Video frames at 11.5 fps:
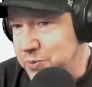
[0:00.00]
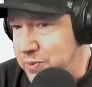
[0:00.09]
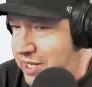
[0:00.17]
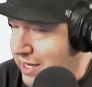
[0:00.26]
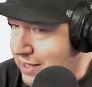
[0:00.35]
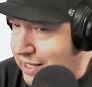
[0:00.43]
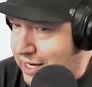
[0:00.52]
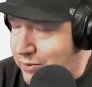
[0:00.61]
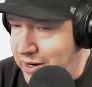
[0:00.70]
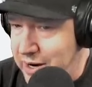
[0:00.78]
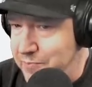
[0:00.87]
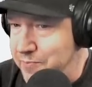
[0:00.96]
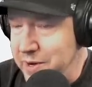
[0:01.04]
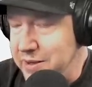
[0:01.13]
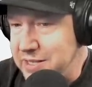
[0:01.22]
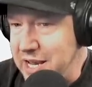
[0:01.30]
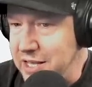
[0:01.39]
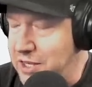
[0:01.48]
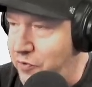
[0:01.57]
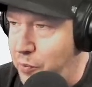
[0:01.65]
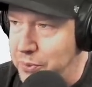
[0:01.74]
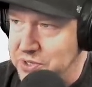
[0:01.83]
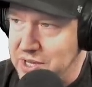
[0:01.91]
within like a, a, tenth of a
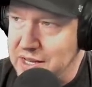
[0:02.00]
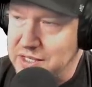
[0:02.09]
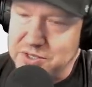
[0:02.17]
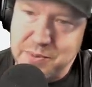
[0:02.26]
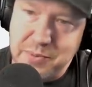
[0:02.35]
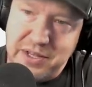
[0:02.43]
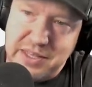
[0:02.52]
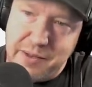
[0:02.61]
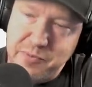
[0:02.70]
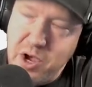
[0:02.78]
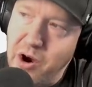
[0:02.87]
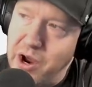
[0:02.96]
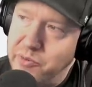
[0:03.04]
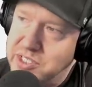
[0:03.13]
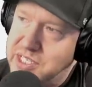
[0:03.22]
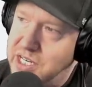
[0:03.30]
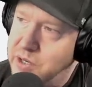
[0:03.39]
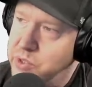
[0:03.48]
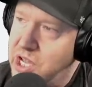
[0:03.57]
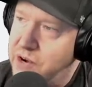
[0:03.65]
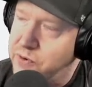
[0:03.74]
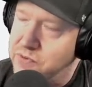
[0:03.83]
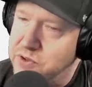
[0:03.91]
percent or something like that. All right, let's get in with
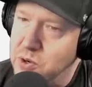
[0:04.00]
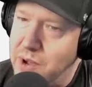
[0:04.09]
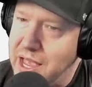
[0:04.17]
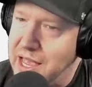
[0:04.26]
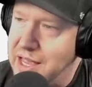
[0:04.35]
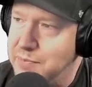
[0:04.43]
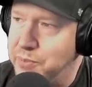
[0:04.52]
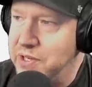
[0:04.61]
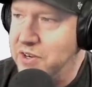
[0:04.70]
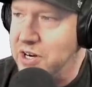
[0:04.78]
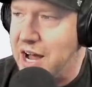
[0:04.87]
offer review. And believe it or